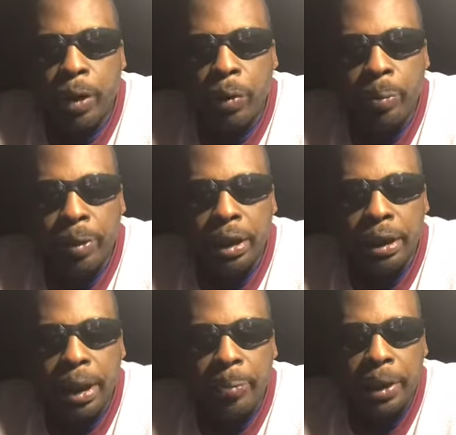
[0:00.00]
we put
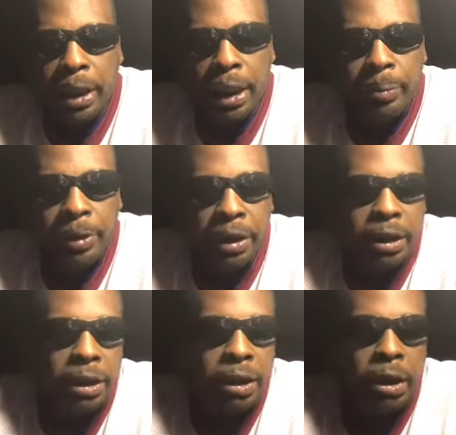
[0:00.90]
depth at a lot of
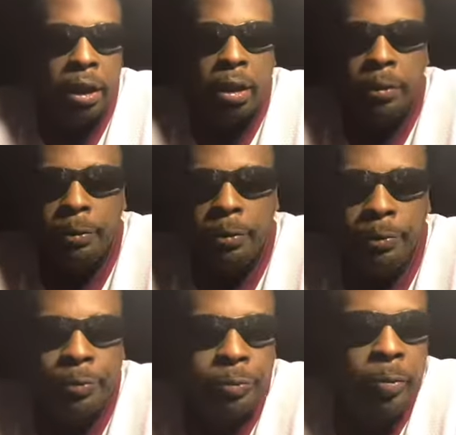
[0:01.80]
positions.
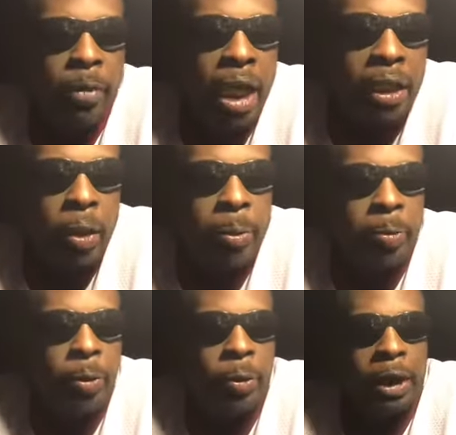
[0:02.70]
I know
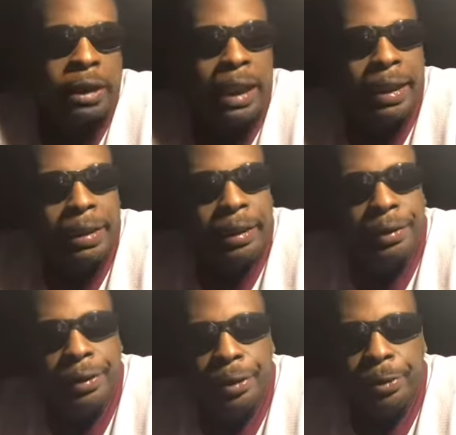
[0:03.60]
people want a tight
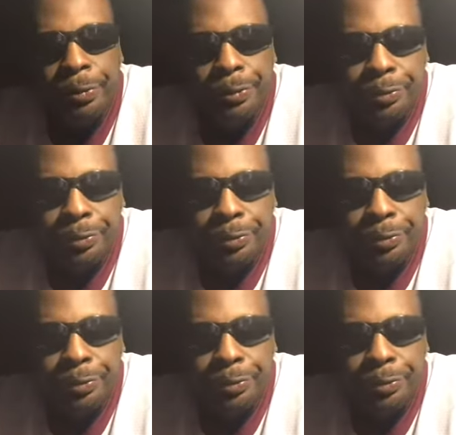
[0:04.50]
end too.